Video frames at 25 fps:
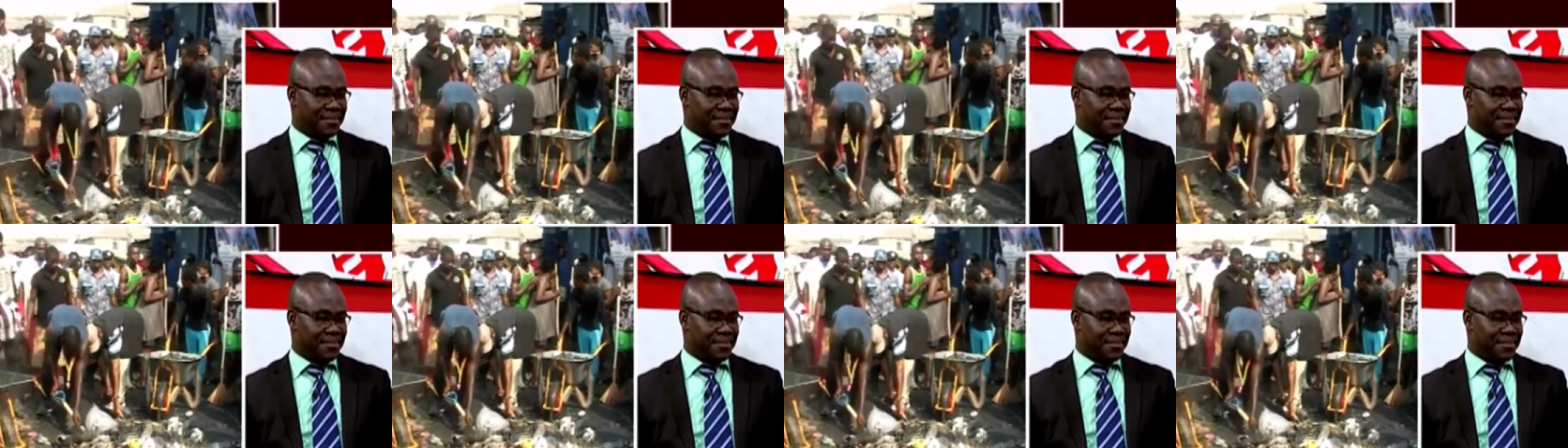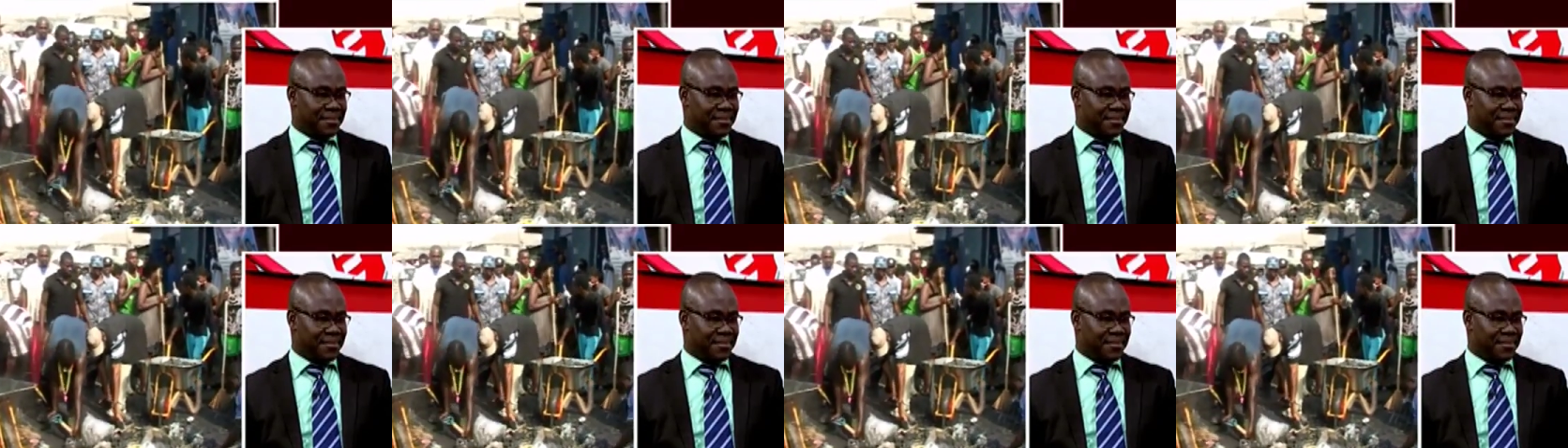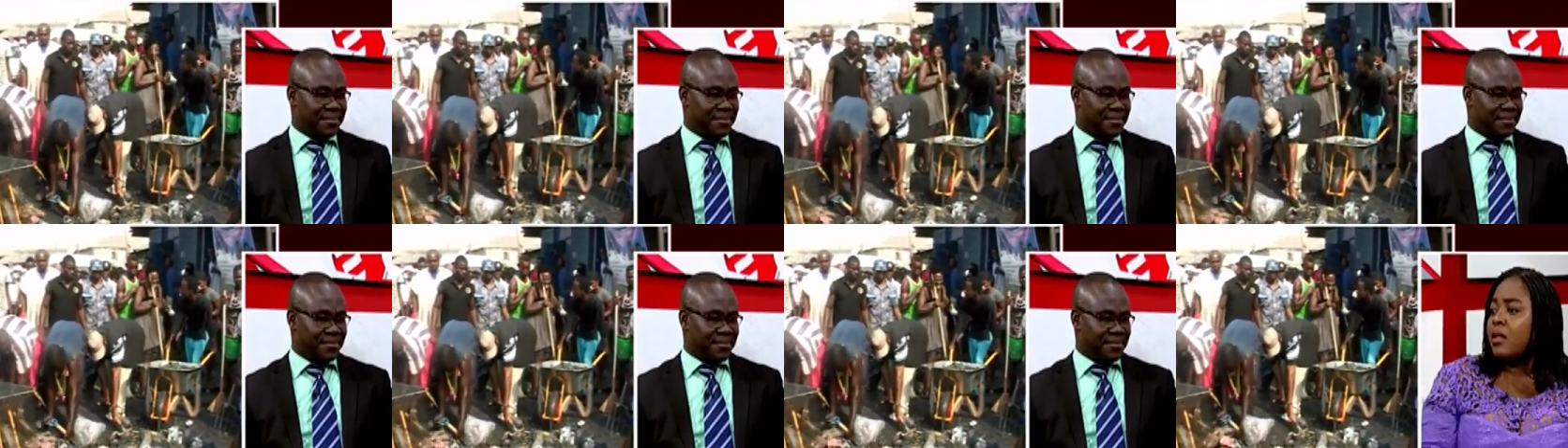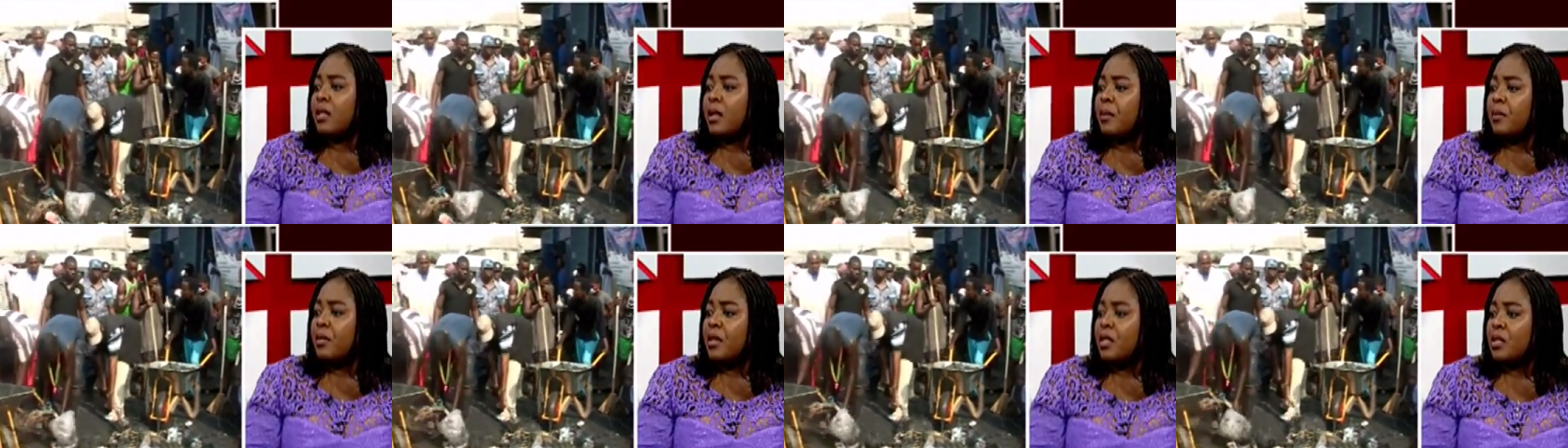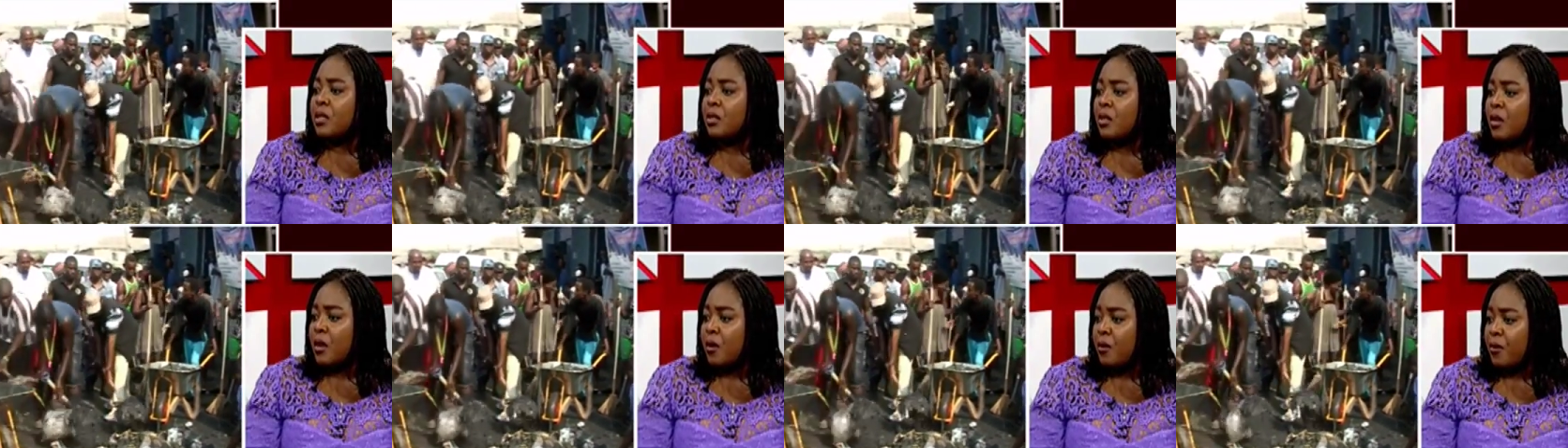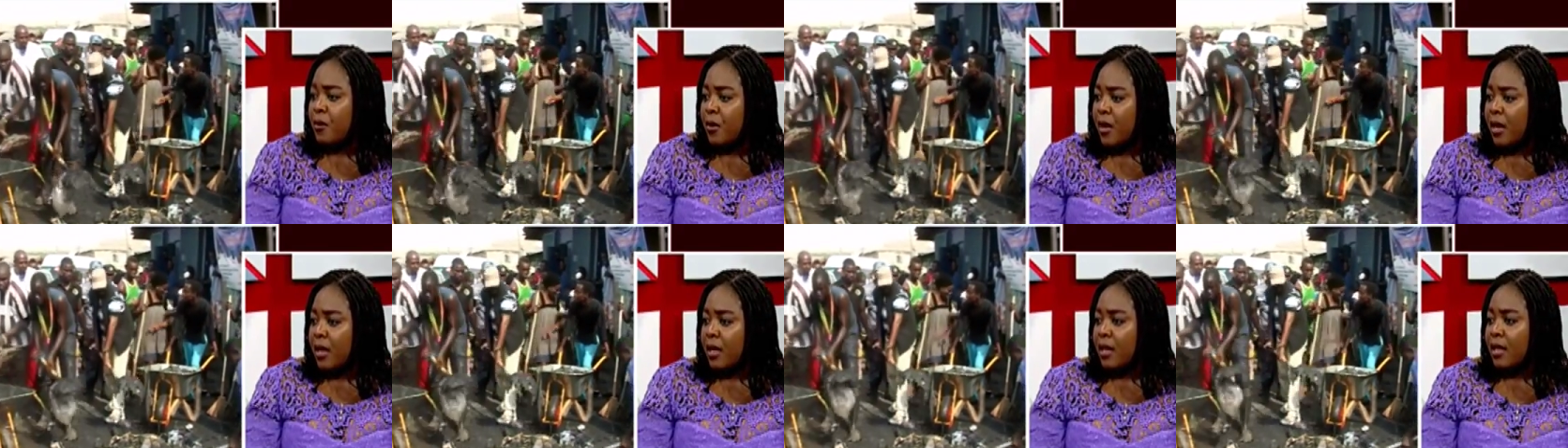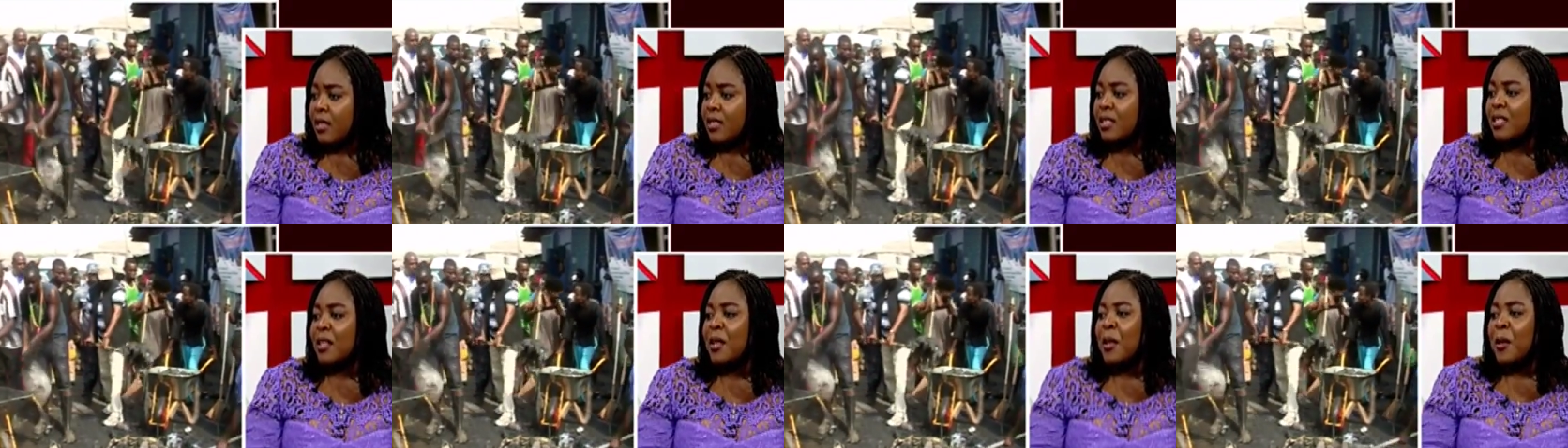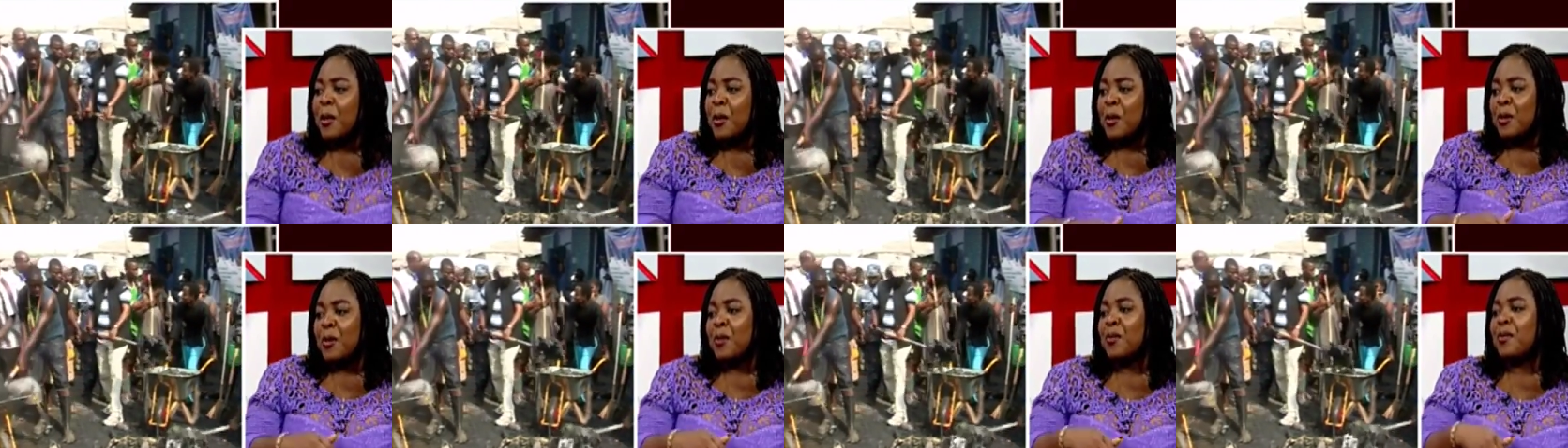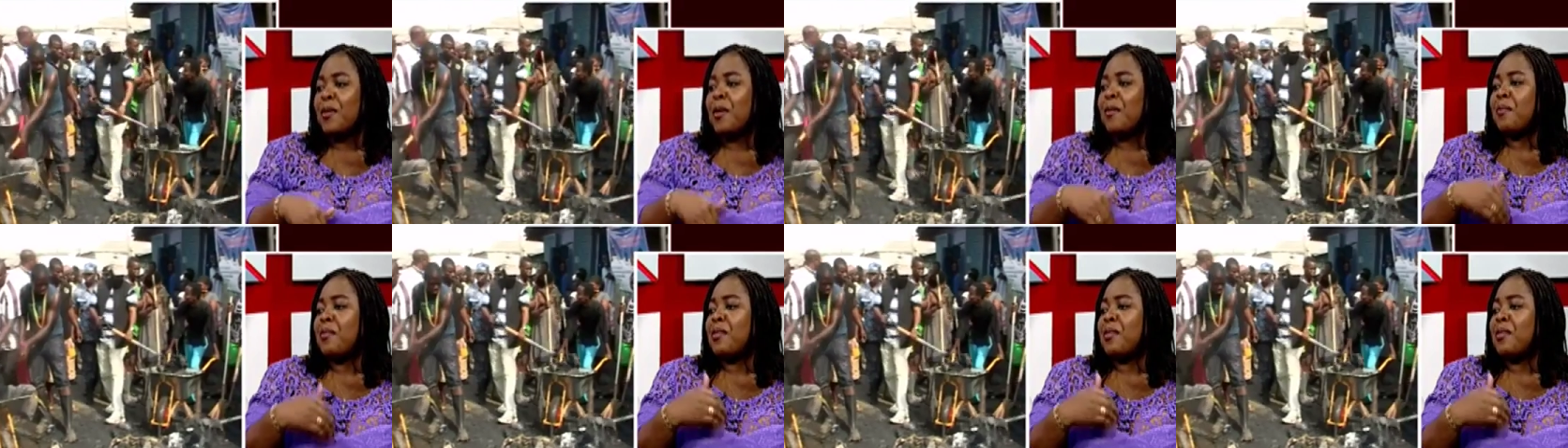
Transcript: So I also plead with the Ministry of Finance to be a